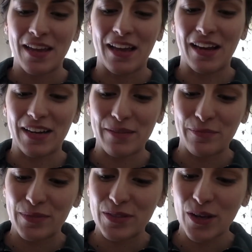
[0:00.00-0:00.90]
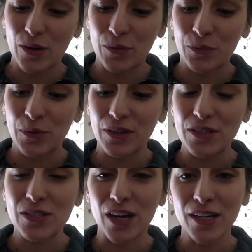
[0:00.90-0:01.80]
All right, so we'll
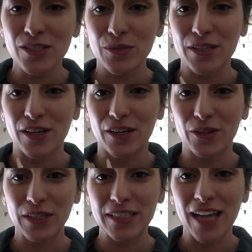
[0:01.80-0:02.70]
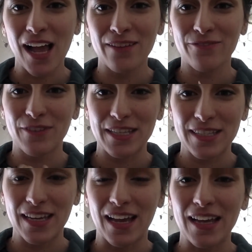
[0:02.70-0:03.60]
start with our green dot
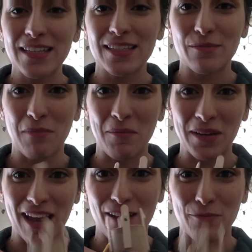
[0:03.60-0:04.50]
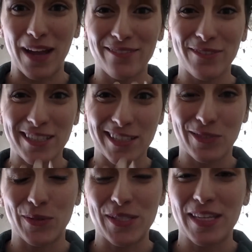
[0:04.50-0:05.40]
facing us. I'm going to have mine facing
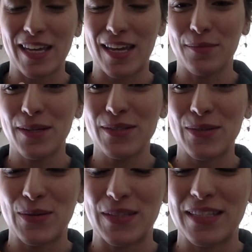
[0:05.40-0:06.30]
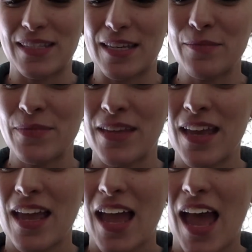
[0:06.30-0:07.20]
towards the camera so you can see.
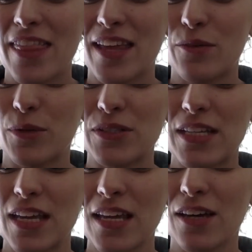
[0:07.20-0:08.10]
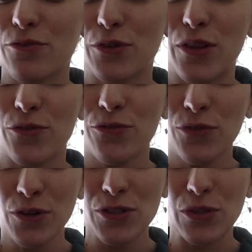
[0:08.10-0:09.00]
And then we'll take, for the
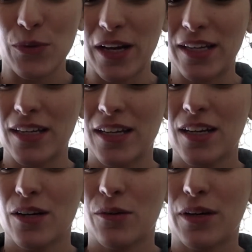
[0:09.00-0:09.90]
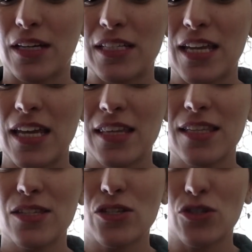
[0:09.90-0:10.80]
first one, we're going to take the
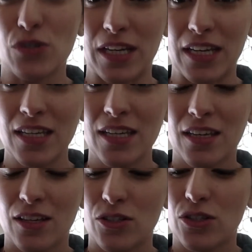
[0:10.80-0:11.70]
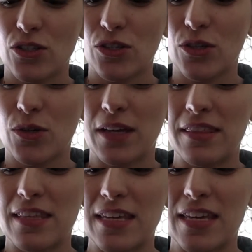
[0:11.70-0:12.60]
string to
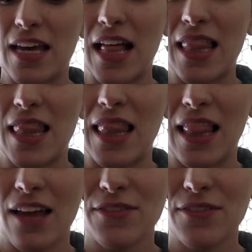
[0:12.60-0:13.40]
the left